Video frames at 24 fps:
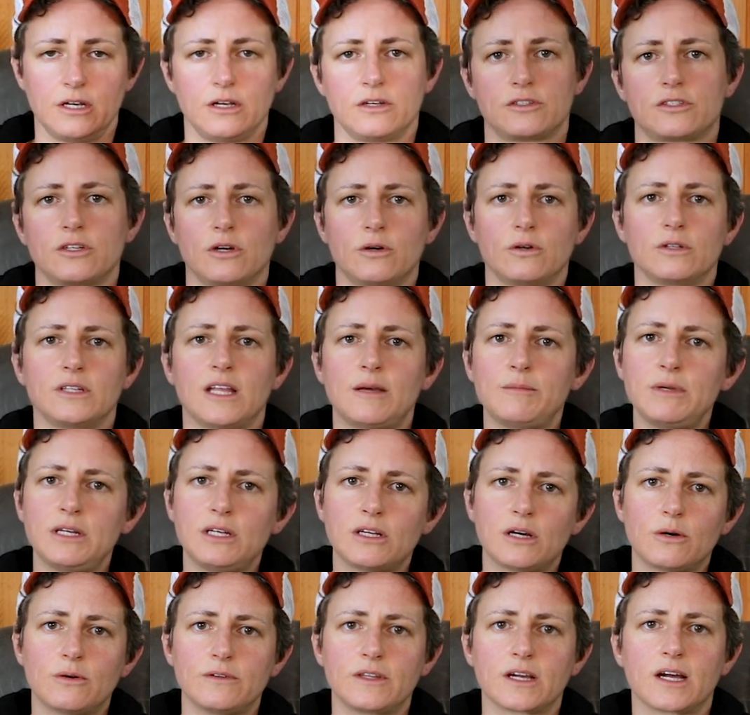So let me
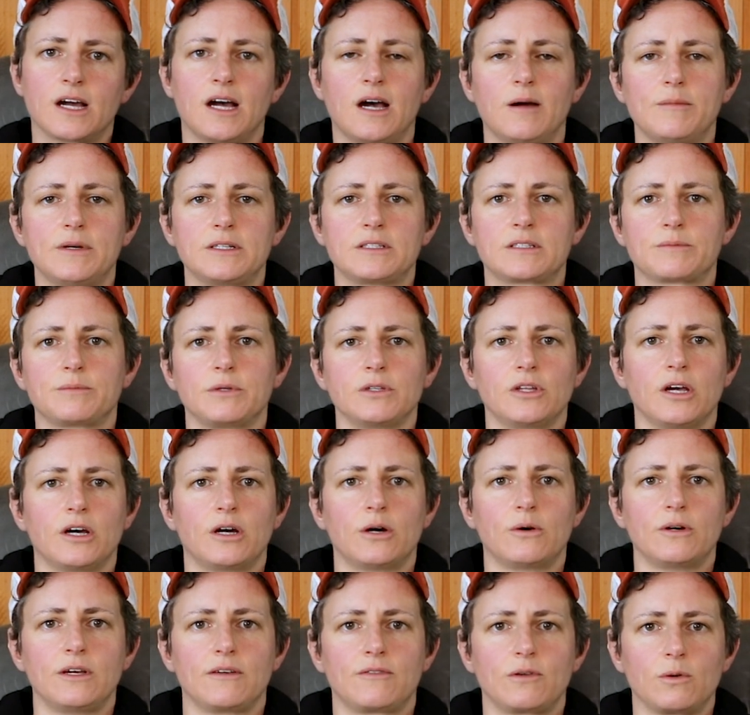know in the comments
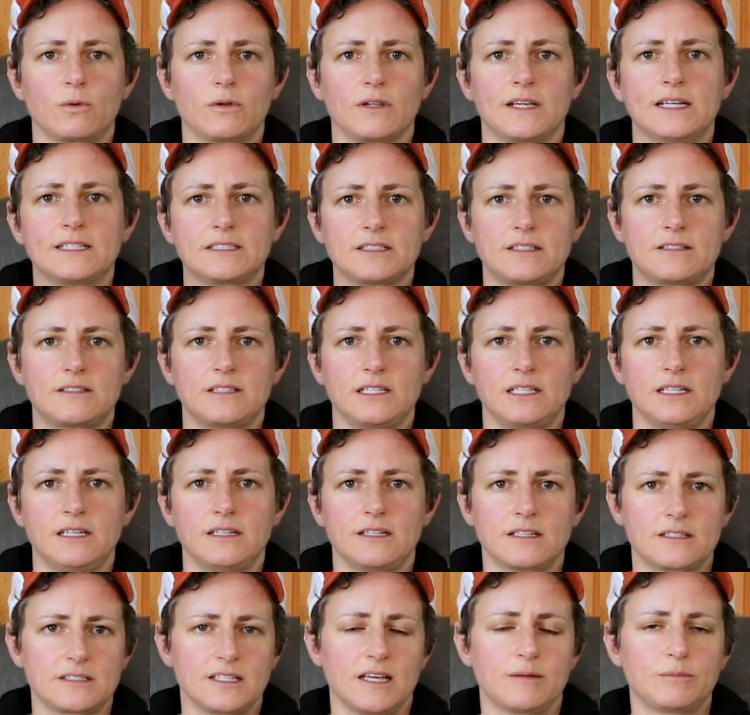below if you would like to see
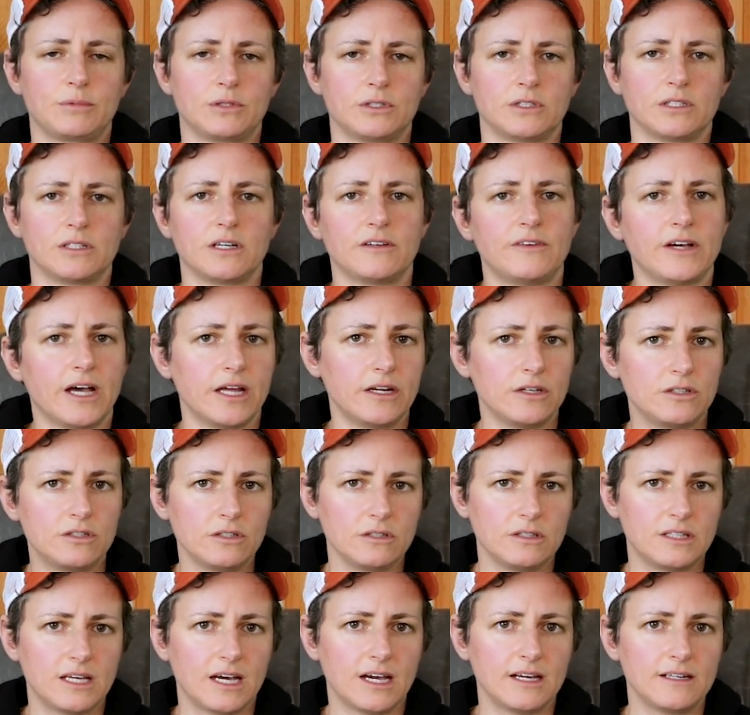an example of how to
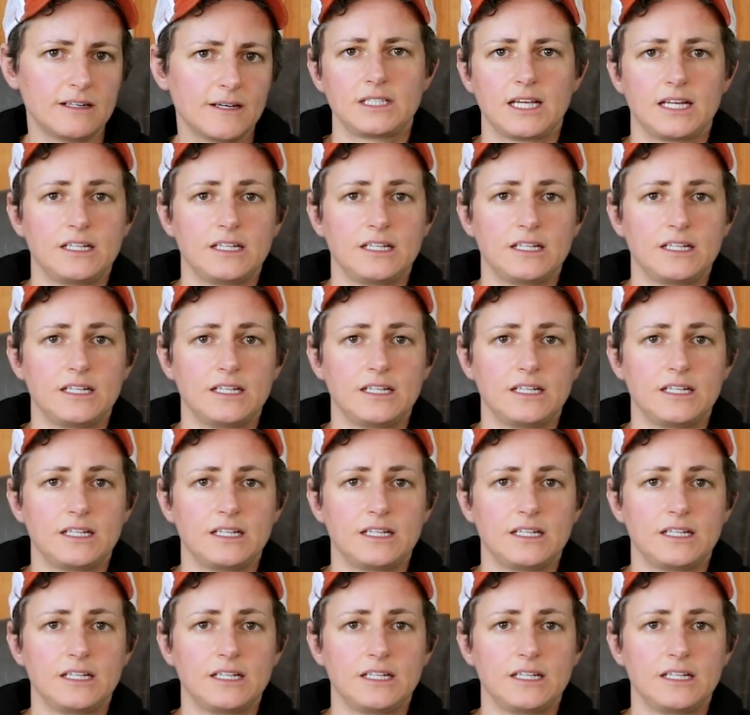do that.